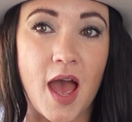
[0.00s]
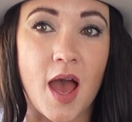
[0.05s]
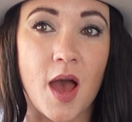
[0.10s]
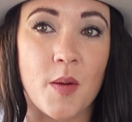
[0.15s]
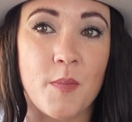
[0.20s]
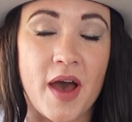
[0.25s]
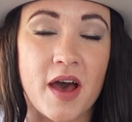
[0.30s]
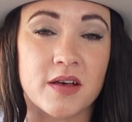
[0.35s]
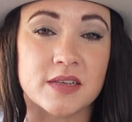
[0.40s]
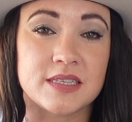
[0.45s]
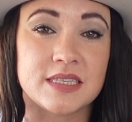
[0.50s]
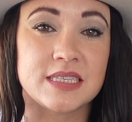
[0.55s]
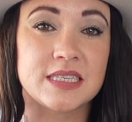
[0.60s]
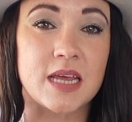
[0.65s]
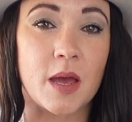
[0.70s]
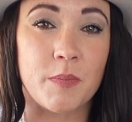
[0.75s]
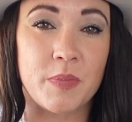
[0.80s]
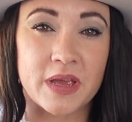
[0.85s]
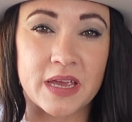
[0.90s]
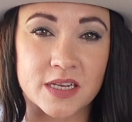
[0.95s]
about
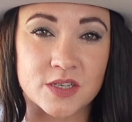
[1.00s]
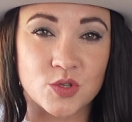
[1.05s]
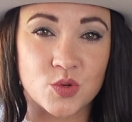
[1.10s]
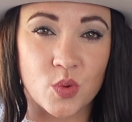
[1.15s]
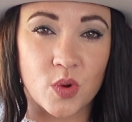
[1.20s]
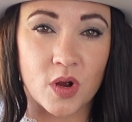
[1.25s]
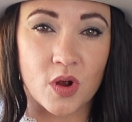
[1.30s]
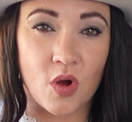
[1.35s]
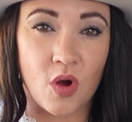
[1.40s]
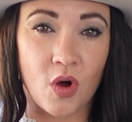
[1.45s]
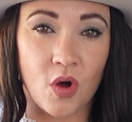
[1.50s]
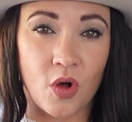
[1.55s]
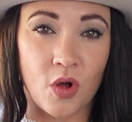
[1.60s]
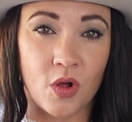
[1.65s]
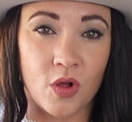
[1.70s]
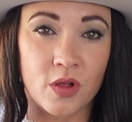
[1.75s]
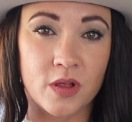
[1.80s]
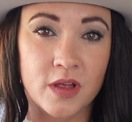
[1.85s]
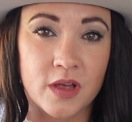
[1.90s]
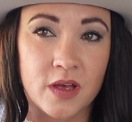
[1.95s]
stepping into a
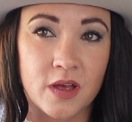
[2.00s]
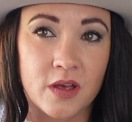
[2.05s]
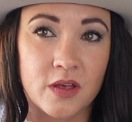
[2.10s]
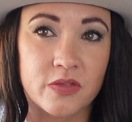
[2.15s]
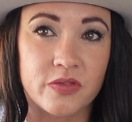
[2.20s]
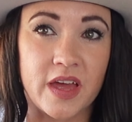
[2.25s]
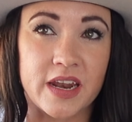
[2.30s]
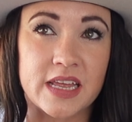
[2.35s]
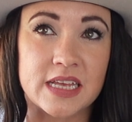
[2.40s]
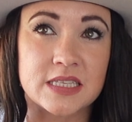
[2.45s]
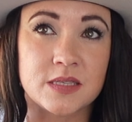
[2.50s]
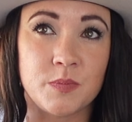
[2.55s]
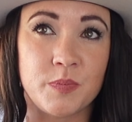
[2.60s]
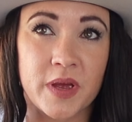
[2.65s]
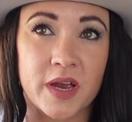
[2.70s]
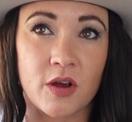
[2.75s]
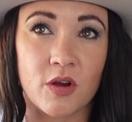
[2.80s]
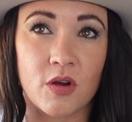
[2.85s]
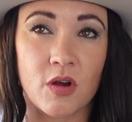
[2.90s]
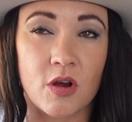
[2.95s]
call that is
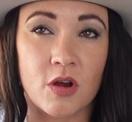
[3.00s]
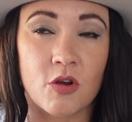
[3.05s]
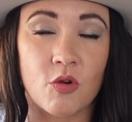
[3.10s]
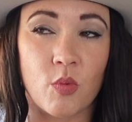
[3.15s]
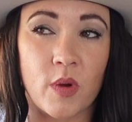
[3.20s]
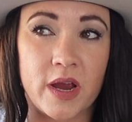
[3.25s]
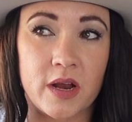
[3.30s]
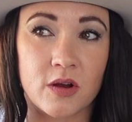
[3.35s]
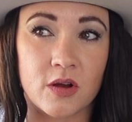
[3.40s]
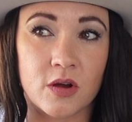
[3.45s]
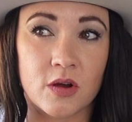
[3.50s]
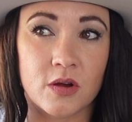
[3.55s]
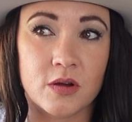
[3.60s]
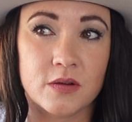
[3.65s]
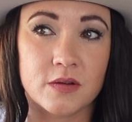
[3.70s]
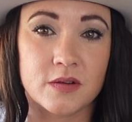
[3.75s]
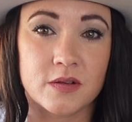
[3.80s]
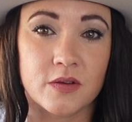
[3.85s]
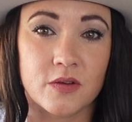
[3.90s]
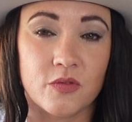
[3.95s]
bigger or
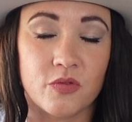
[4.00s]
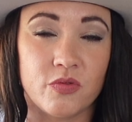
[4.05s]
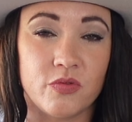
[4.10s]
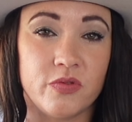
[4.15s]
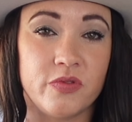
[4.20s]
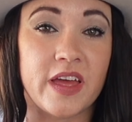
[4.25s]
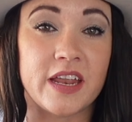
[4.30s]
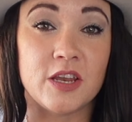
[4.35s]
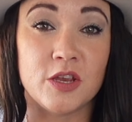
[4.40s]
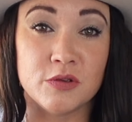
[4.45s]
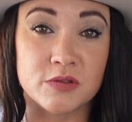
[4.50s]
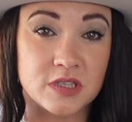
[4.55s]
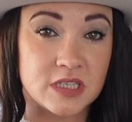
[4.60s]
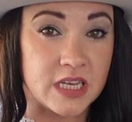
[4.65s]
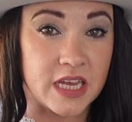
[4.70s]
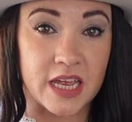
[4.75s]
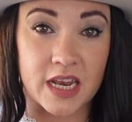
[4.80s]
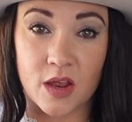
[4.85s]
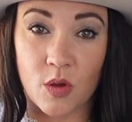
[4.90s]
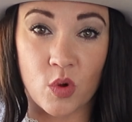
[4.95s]
greater than you
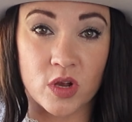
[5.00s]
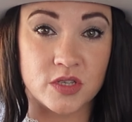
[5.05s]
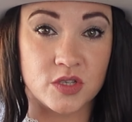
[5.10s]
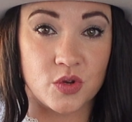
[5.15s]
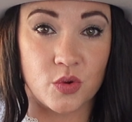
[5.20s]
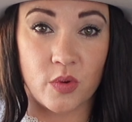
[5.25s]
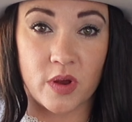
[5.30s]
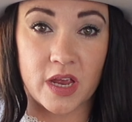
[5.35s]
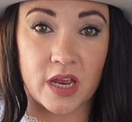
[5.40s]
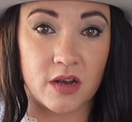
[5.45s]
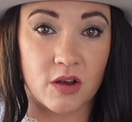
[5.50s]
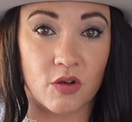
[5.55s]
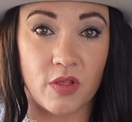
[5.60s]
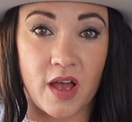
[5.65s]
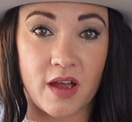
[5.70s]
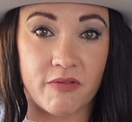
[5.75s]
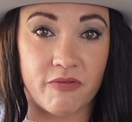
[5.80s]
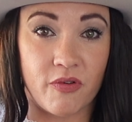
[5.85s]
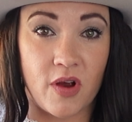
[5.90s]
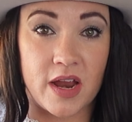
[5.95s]
see anyone doing in your
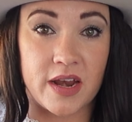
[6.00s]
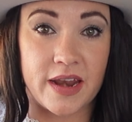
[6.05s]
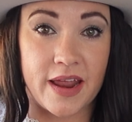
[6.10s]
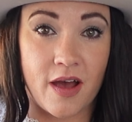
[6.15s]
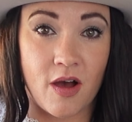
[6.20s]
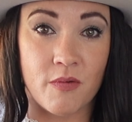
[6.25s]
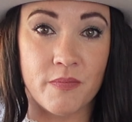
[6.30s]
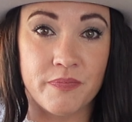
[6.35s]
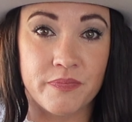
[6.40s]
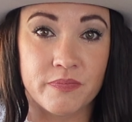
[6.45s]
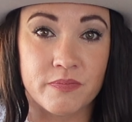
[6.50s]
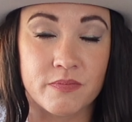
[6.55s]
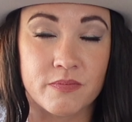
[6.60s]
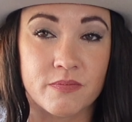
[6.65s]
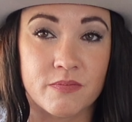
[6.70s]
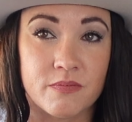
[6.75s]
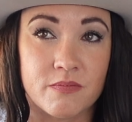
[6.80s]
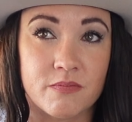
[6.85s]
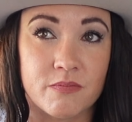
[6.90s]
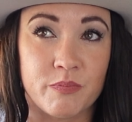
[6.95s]
life right
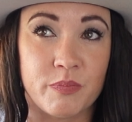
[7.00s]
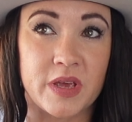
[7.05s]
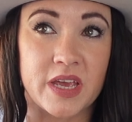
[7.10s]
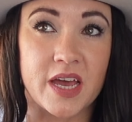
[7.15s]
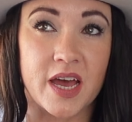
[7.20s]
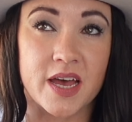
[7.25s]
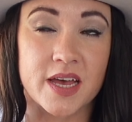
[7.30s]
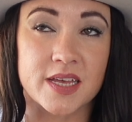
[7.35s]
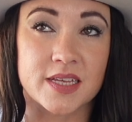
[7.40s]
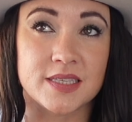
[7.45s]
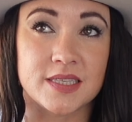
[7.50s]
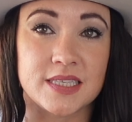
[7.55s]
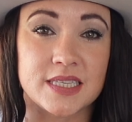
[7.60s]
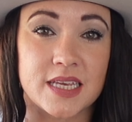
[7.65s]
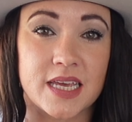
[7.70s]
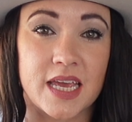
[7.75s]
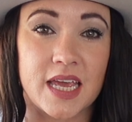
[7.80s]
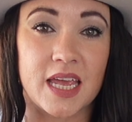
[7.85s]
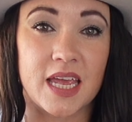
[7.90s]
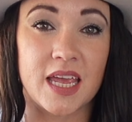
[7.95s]
now.
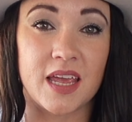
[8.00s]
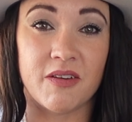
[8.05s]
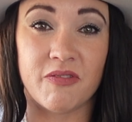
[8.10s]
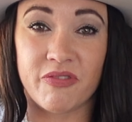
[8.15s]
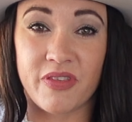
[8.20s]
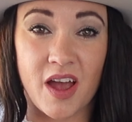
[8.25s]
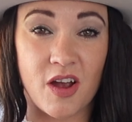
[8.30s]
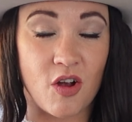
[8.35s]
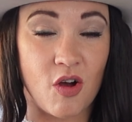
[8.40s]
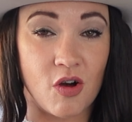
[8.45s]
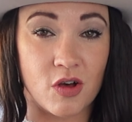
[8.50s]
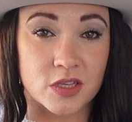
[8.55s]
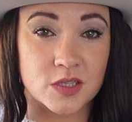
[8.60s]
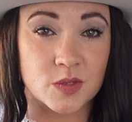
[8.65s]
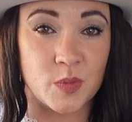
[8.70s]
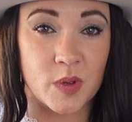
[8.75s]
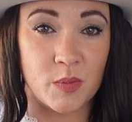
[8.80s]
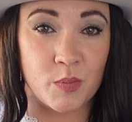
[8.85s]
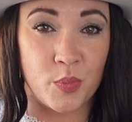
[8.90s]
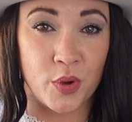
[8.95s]
Because if that
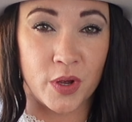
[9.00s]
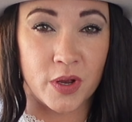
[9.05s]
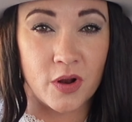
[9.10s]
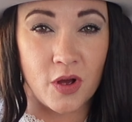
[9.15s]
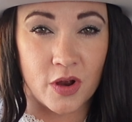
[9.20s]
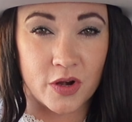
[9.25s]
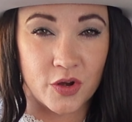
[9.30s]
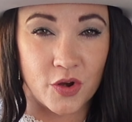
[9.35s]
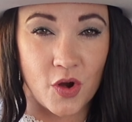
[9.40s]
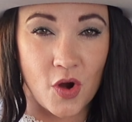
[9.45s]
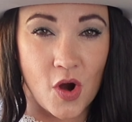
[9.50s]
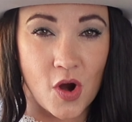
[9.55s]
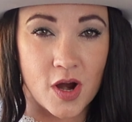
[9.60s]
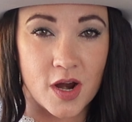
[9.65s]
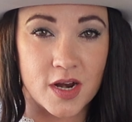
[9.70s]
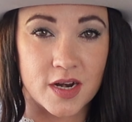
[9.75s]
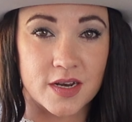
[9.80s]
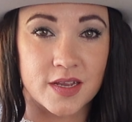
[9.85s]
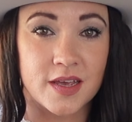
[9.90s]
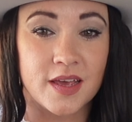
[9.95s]
call's been put on your
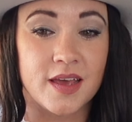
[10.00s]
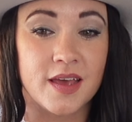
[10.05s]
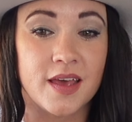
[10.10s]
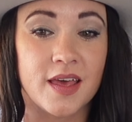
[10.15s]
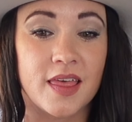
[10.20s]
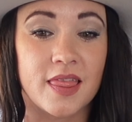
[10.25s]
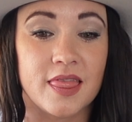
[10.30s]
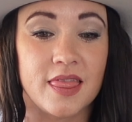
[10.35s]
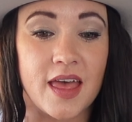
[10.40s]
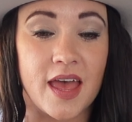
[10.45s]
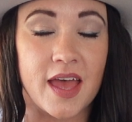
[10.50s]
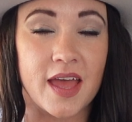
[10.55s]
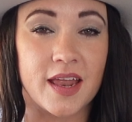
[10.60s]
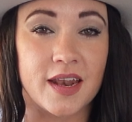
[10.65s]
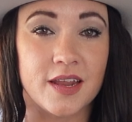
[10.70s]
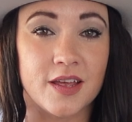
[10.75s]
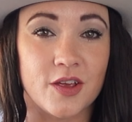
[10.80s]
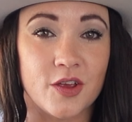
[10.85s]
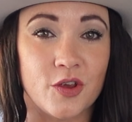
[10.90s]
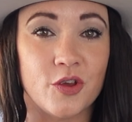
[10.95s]
heart,
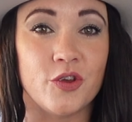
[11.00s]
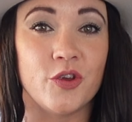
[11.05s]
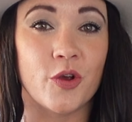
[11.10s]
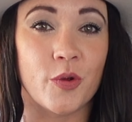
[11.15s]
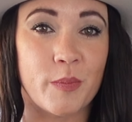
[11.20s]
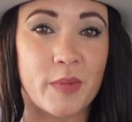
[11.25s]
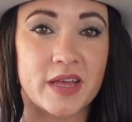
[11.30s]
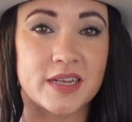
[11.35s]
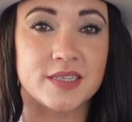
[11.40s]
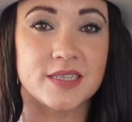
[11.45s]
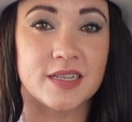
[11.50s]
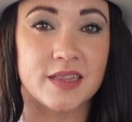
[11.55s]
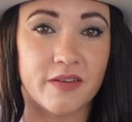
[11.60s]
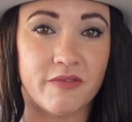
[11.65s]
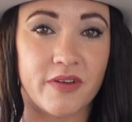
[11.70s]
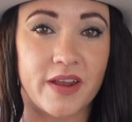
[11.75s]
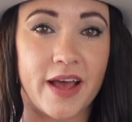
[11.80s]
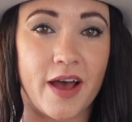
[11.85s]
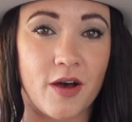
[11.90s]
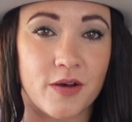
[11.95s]
then you're meant to
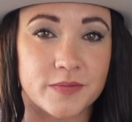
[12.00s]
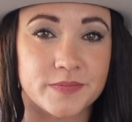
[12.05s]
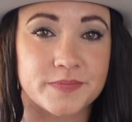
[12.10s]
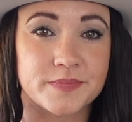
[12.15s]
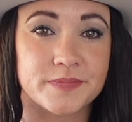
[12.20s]
live it out.